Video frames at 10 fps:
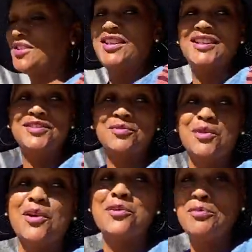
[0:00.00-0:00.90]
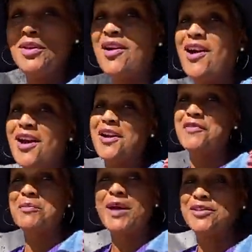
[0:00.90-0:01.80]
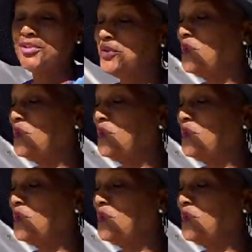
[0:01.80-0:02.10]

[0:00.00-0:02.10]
kids rode me hard for about 2